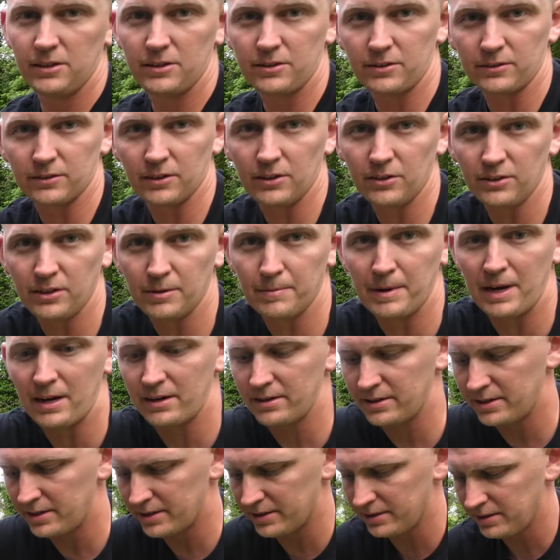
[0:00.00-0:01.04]
throw them out
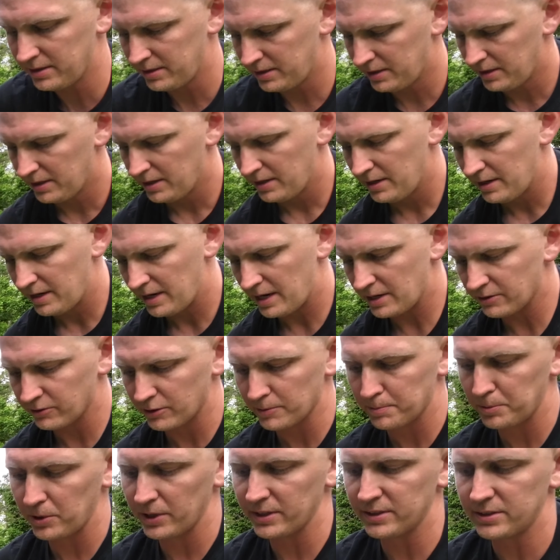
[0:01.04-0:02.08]
of here, and
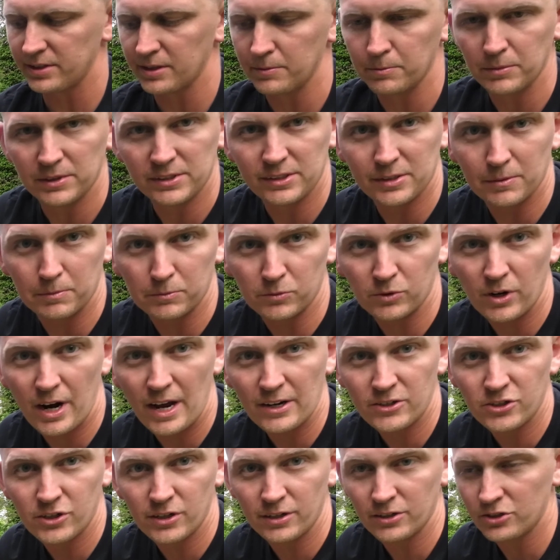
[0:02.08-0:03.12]
replace them with some
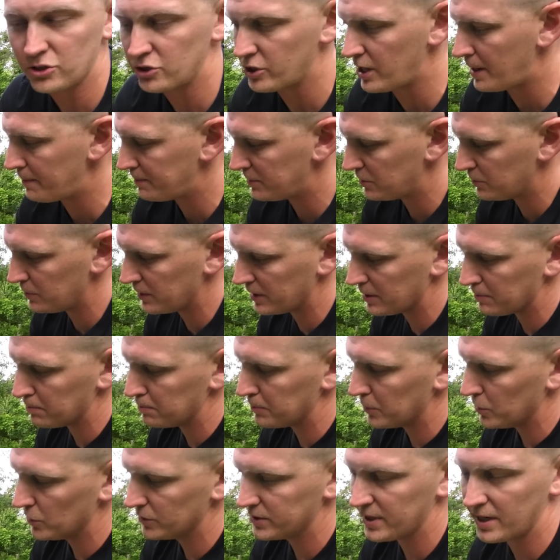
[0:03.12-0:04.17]
ratcheting straps so we can
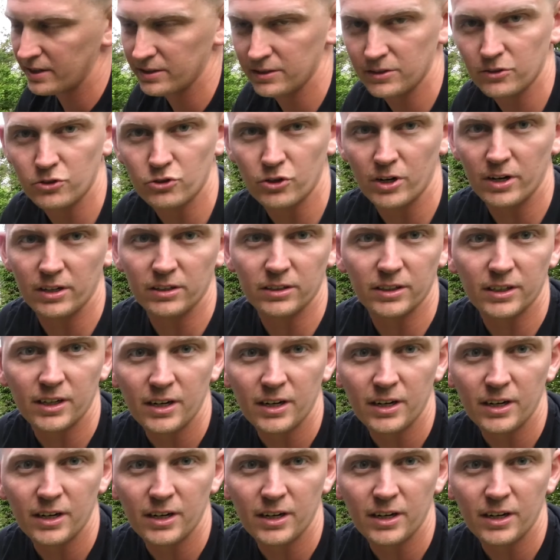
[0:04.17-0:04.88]
bolt onto the trailer.